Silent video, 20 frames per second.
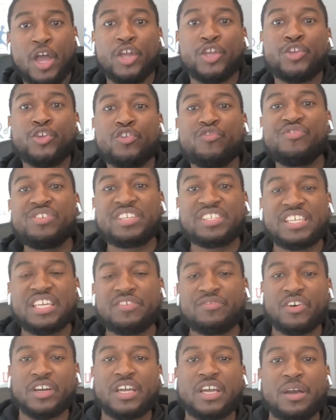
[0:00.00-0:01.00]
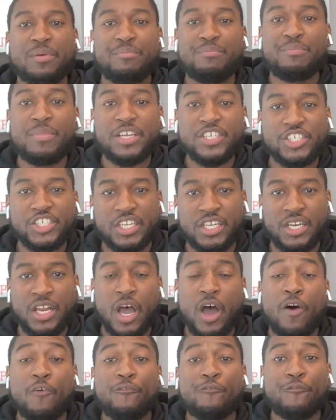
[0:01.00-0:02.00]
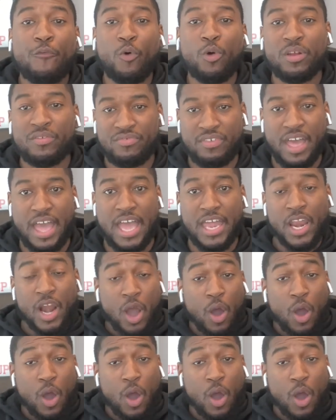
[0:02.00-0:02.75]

you receive a commission for that.